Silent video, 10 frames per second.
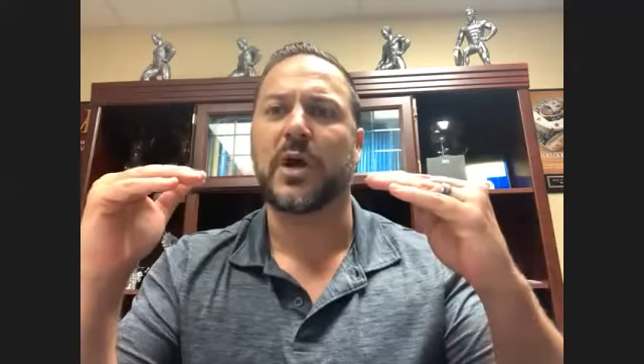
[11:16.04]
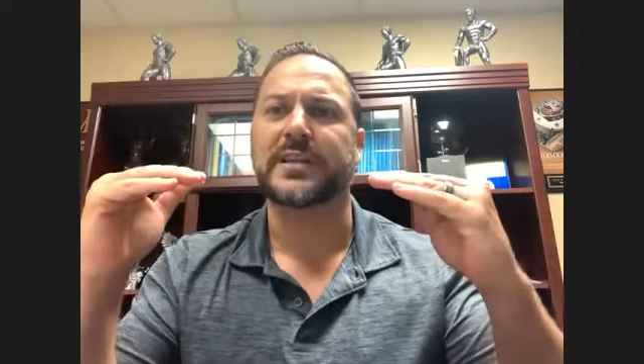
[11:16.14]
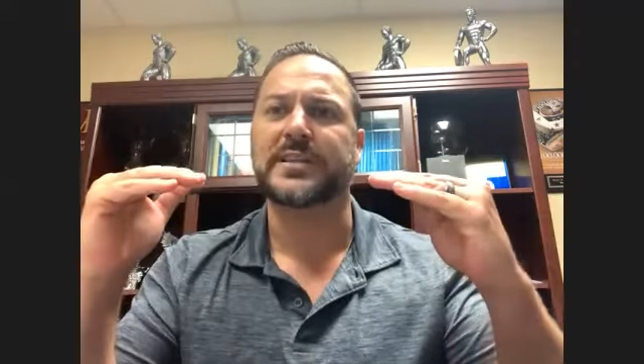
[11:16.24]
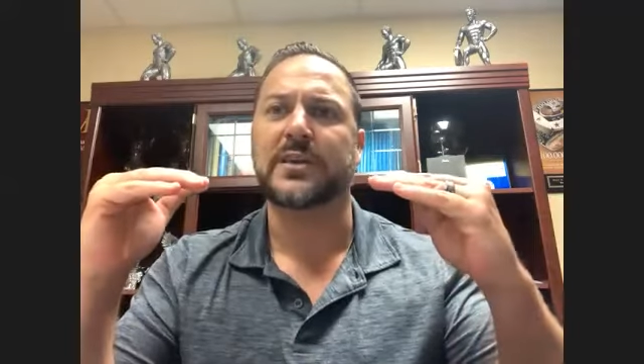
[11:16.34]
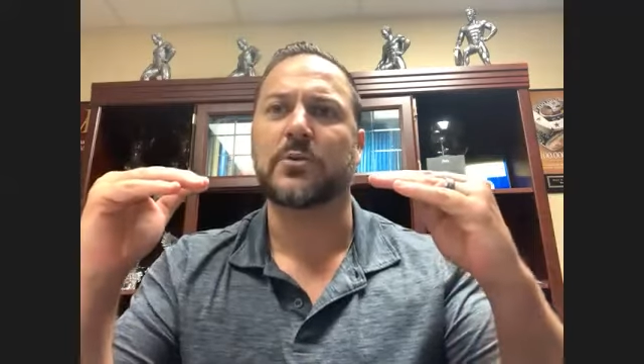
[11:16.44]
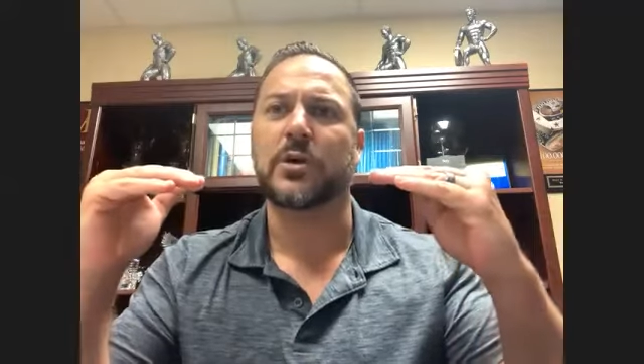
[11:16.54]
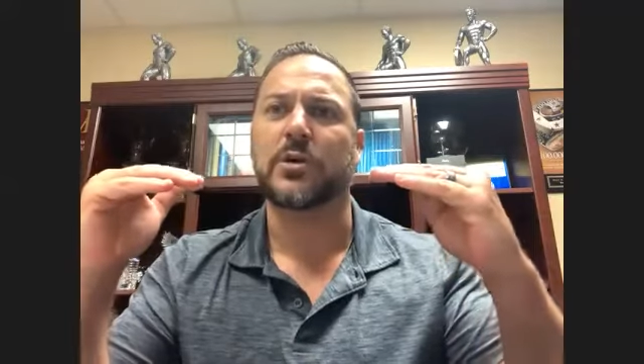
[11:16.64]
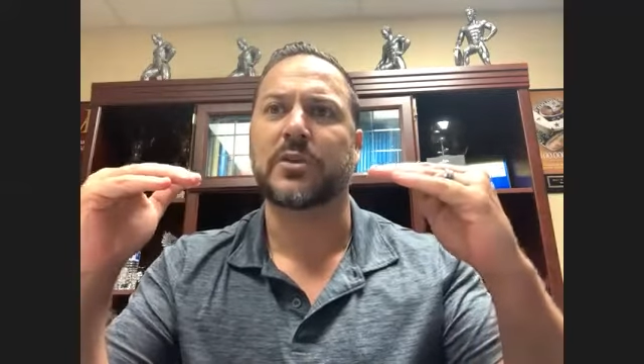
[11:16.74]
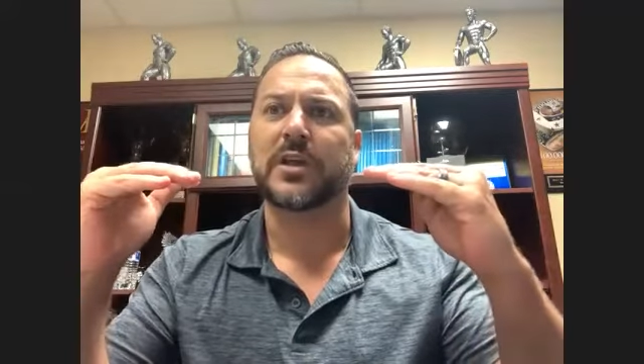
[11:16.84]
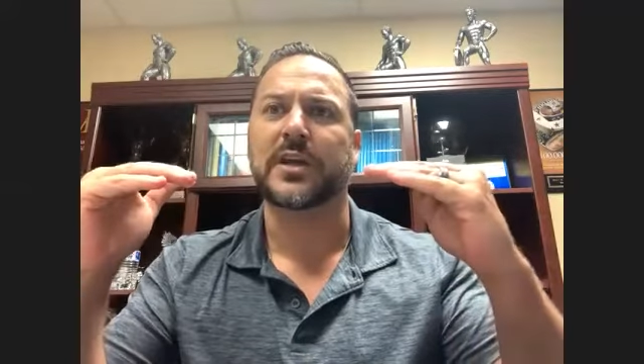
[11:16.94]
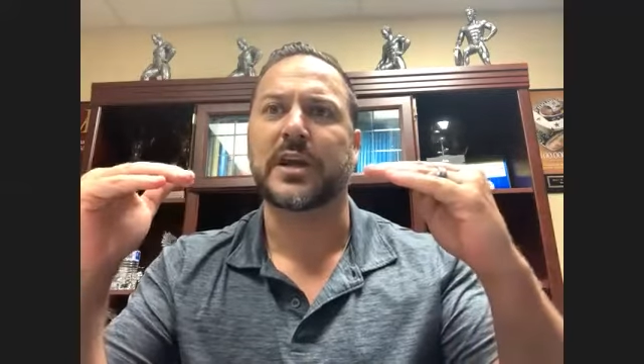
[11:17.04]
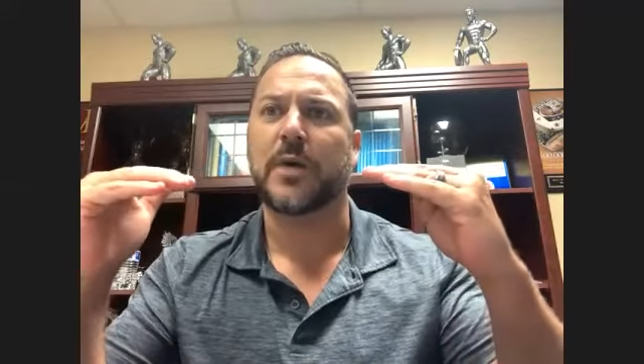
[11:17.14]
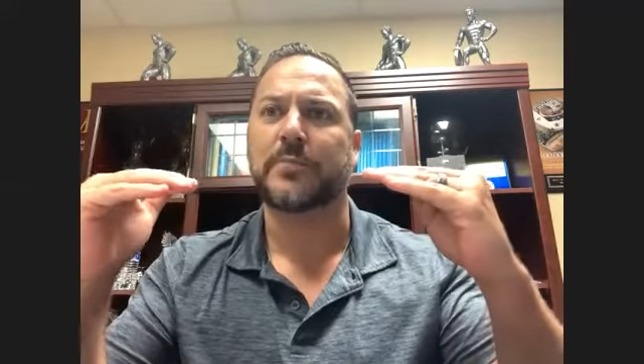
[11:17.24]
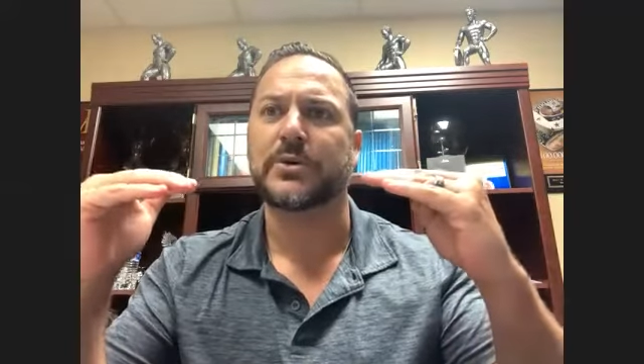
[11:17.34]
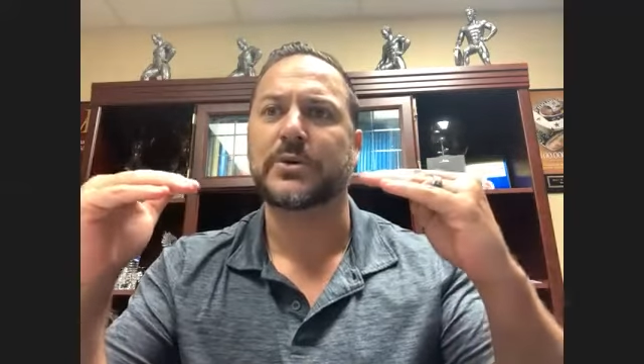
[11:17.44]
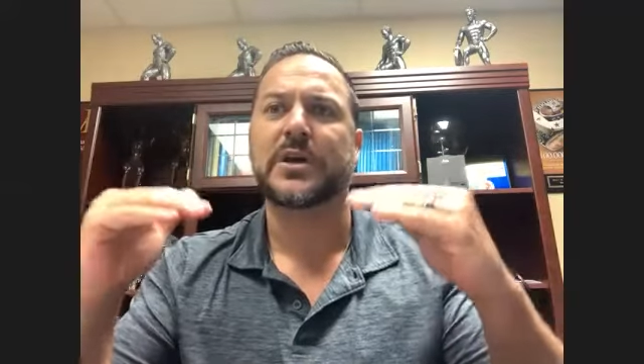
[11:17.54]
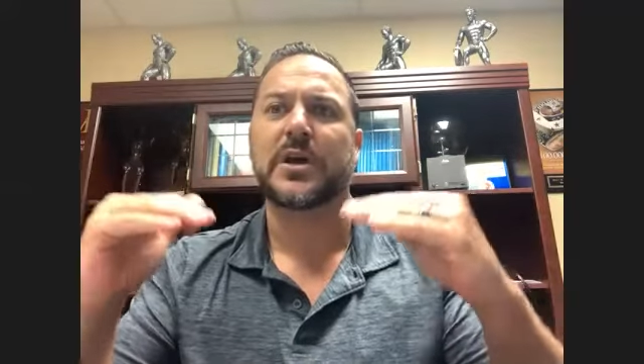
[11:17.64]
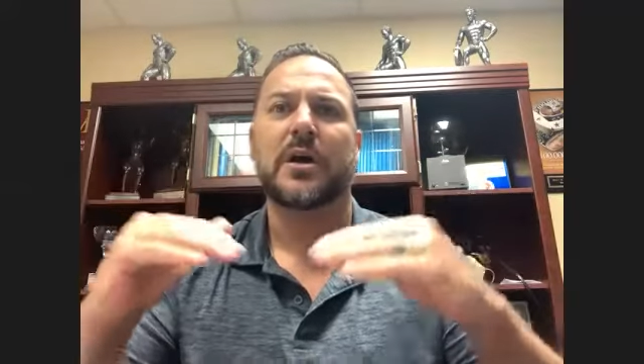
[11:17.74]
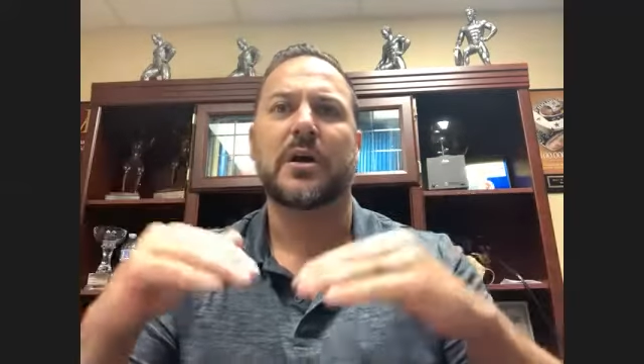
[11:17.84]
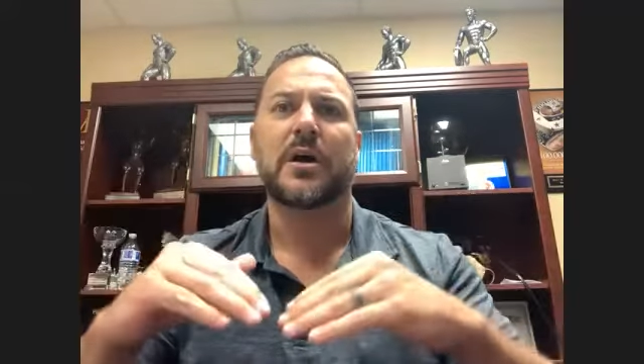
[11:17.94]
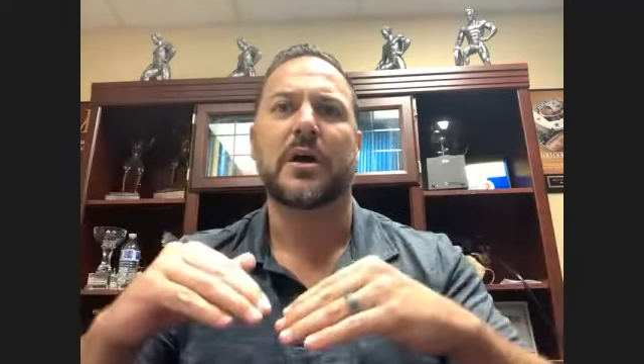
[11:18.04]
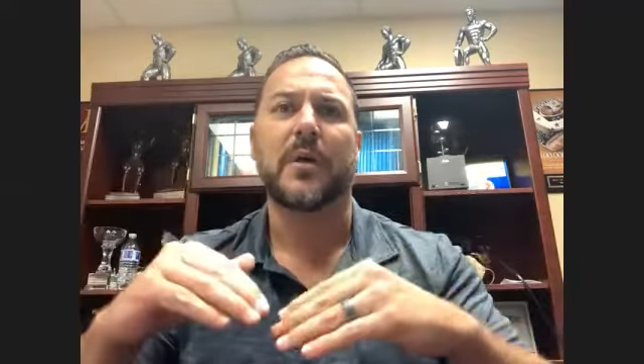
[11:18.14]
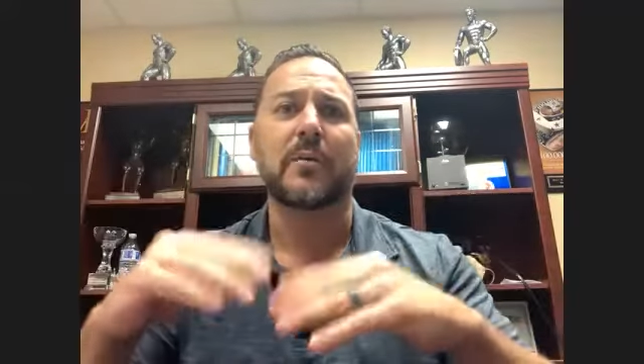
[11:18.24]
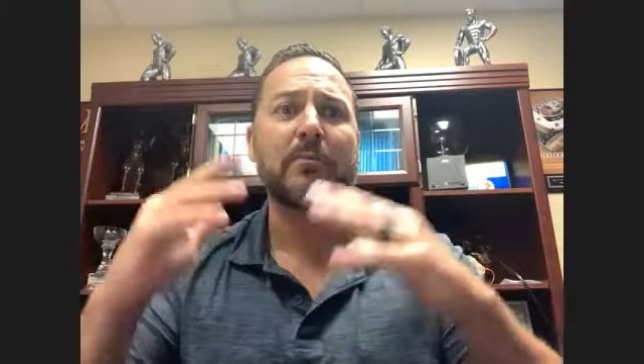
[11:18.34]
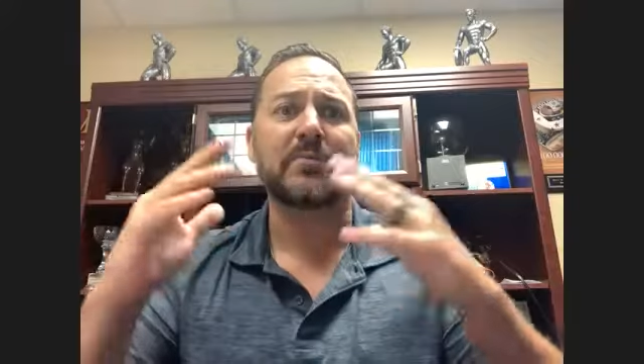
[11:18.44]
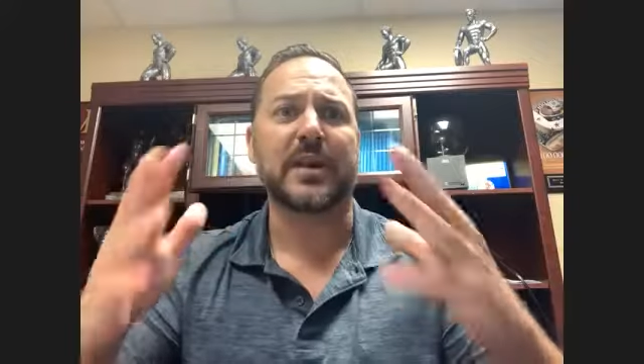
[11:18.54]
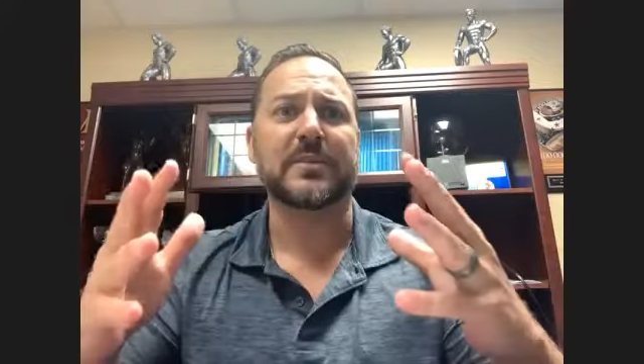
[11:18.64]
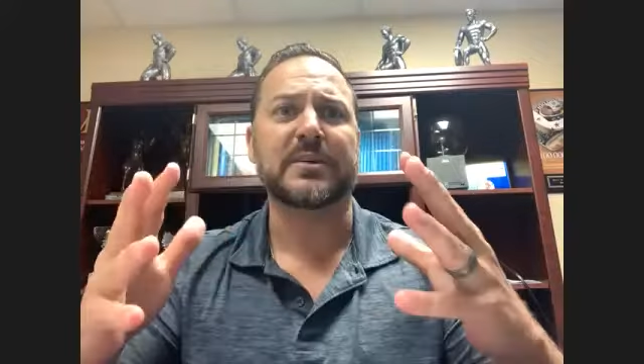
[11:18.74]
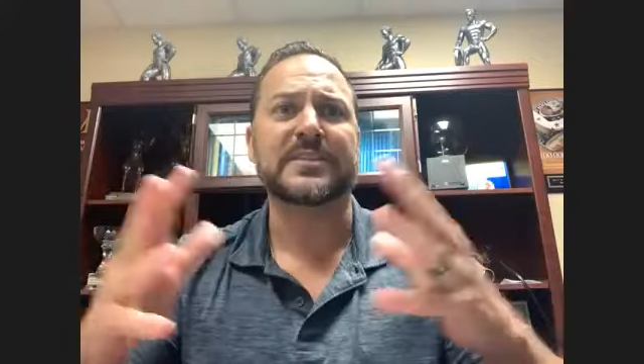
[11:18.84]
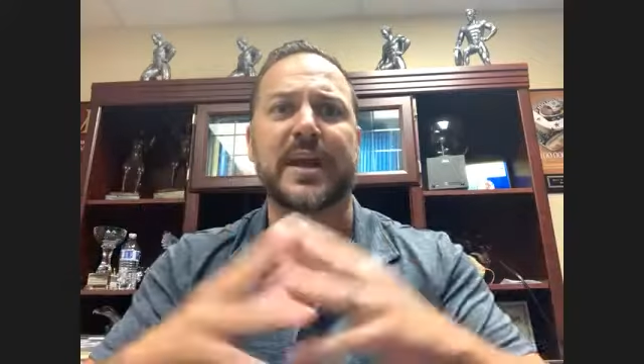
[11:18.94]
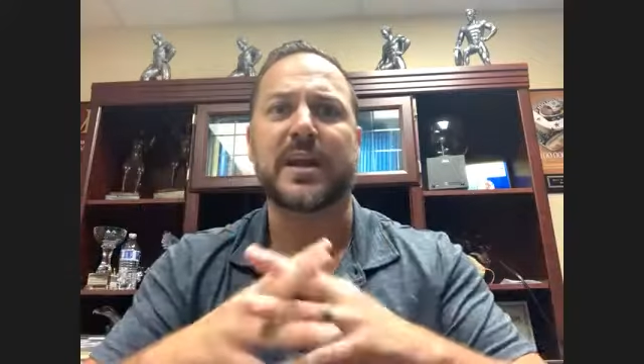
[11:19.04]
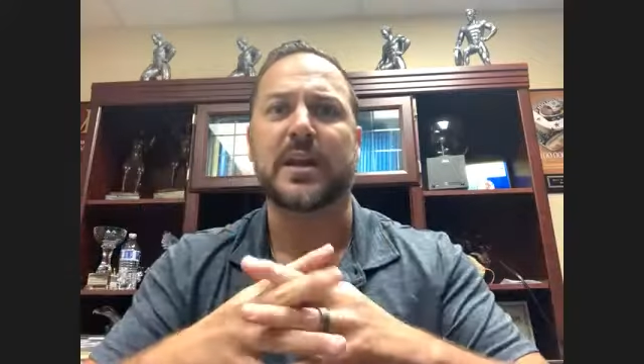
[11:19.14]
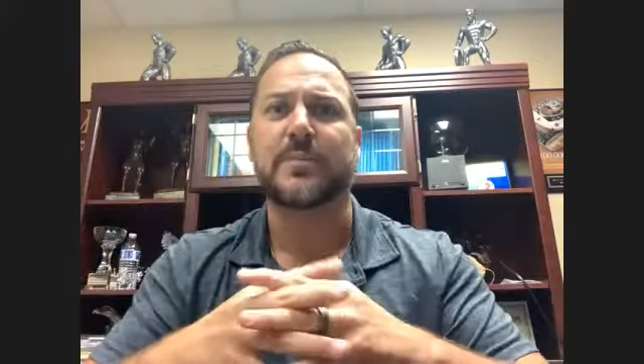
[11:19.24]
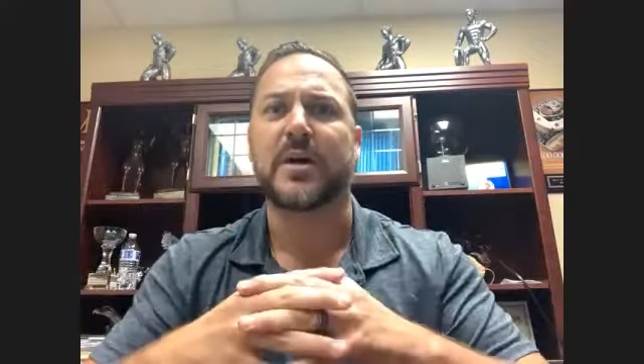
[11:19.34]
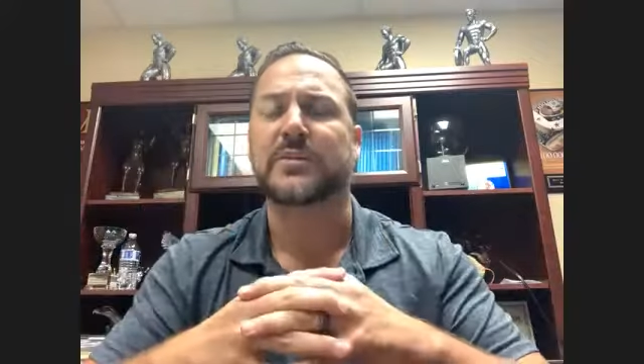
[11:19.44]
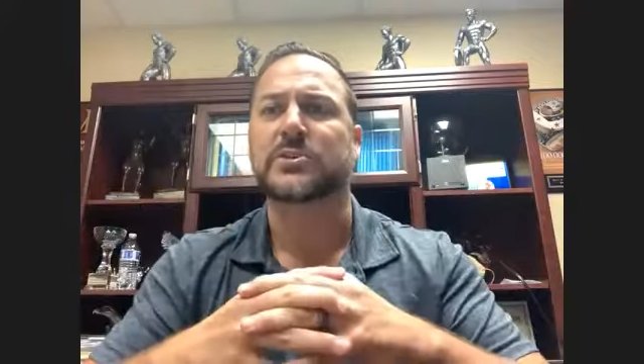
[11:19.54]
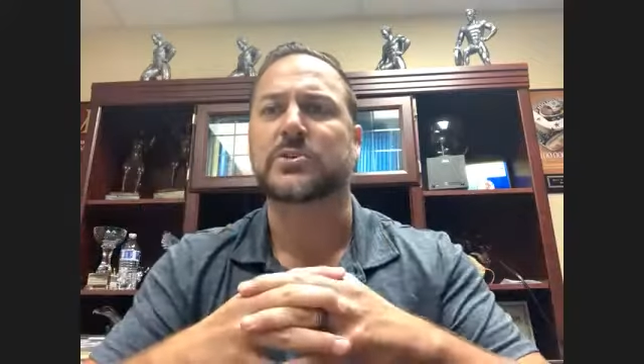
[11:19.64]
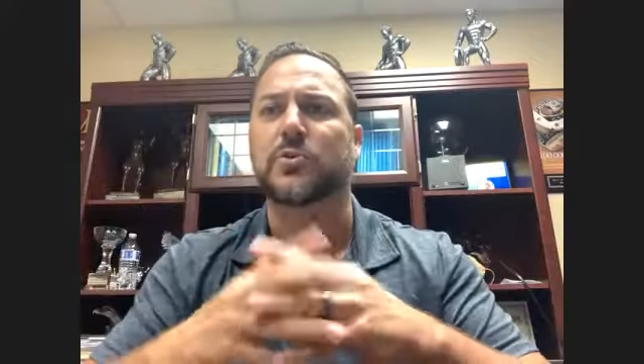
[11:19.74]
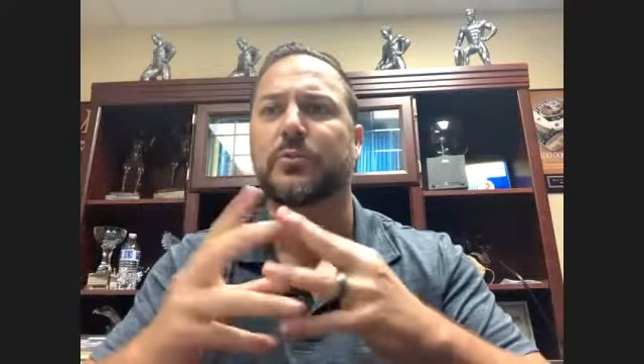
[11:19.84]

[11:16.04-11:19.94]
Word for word: I tend to work with a lot of couples. Um, I'm, I'm, excited about this group.